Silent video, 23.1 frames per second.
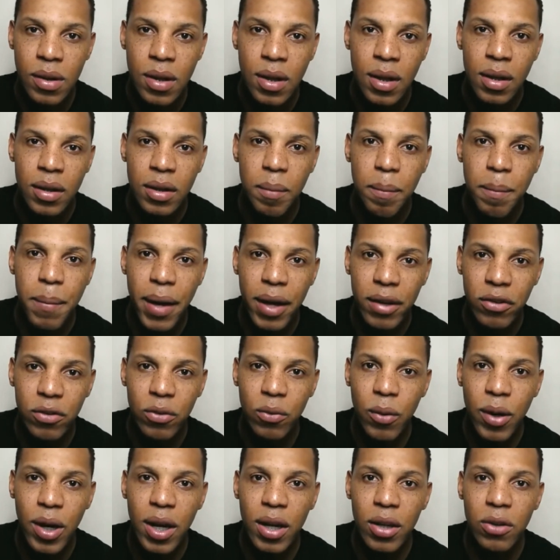The best
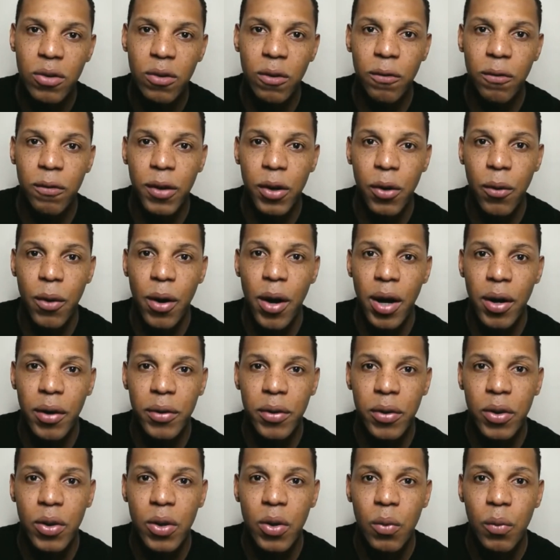way to figure out
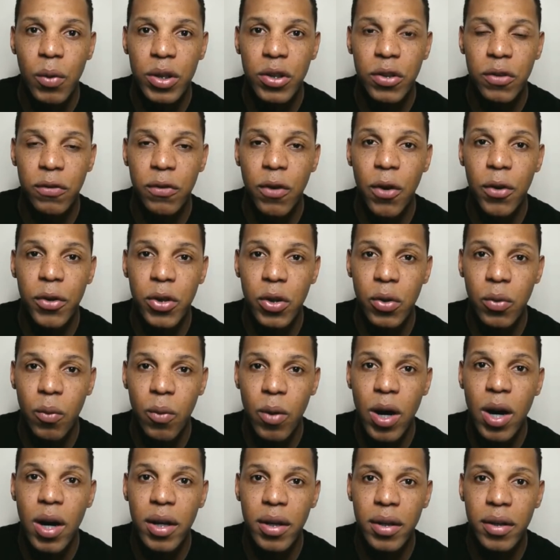which phone you
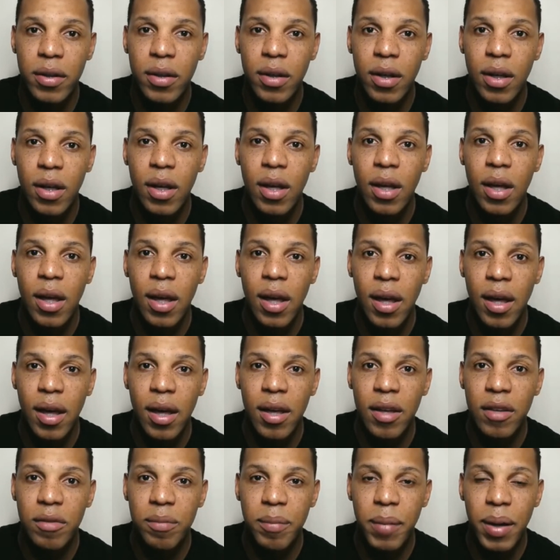want
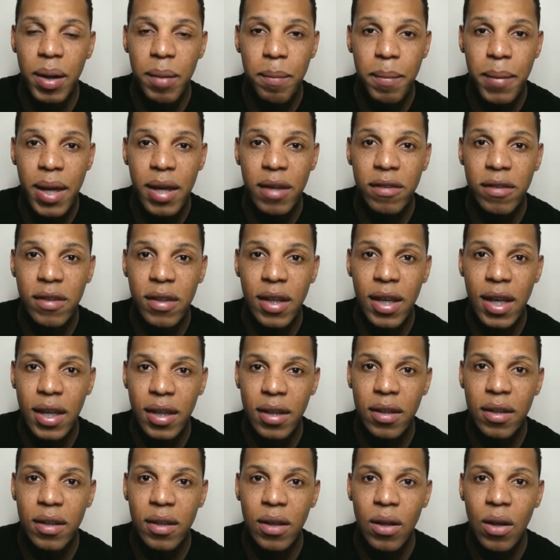is by basing
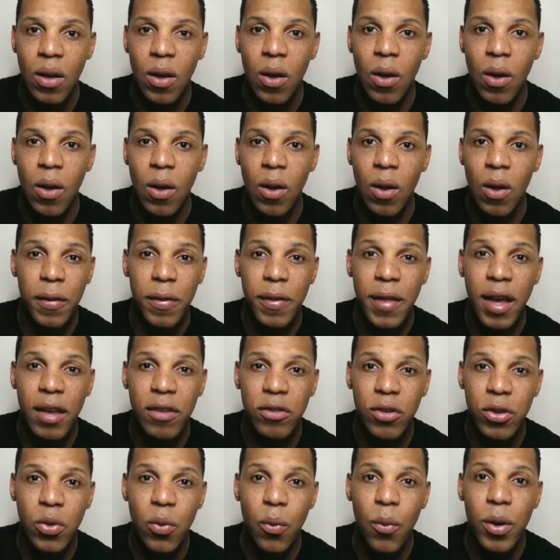it on the things
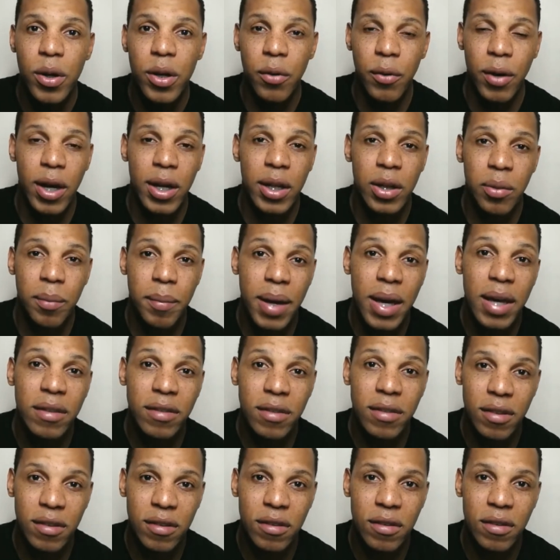you do on a regular
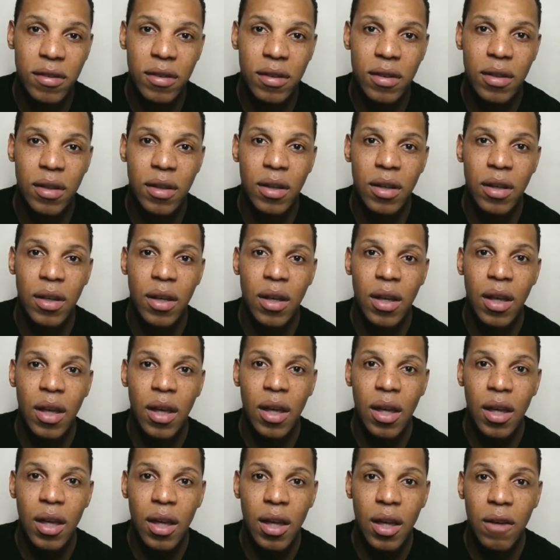basis.
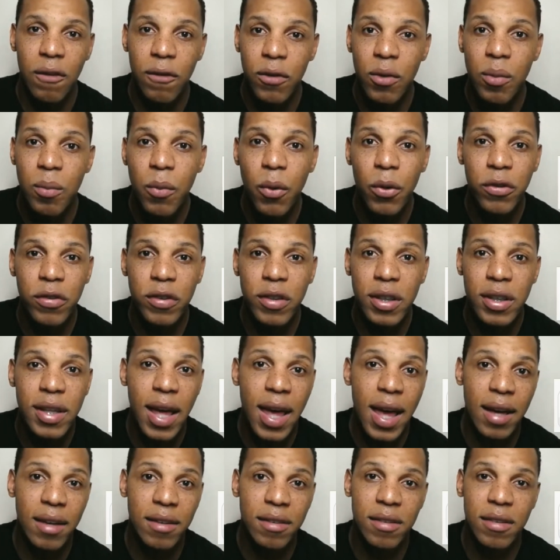If you mostly
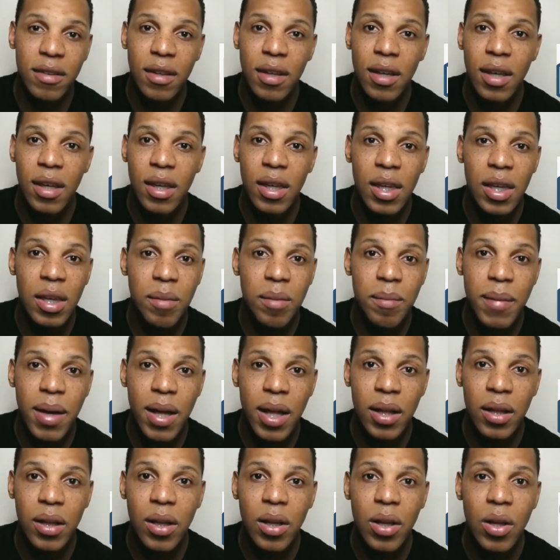text,
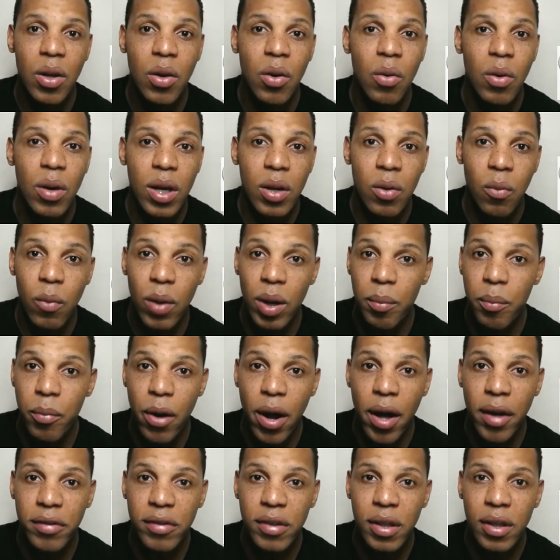email, and web
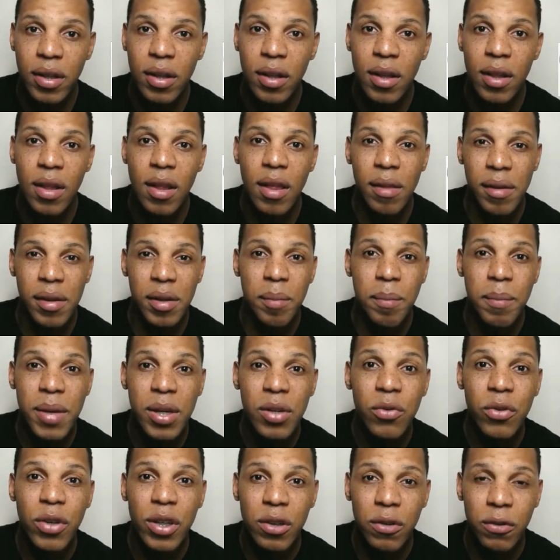browsing, then a
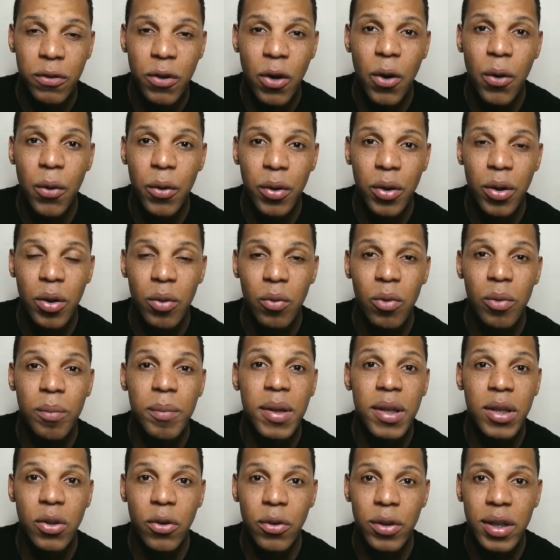mid-range phone will
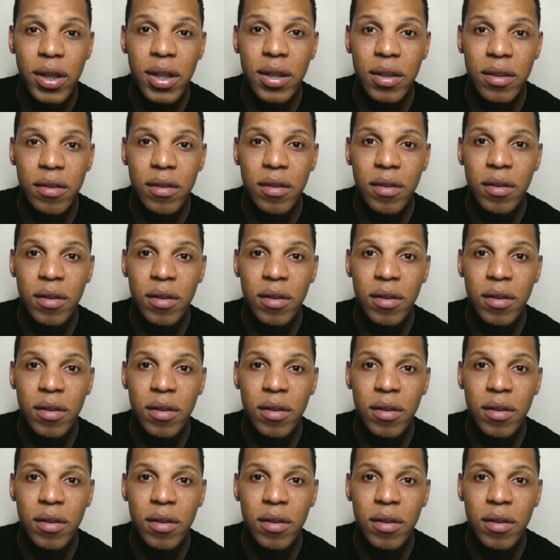meet your needs.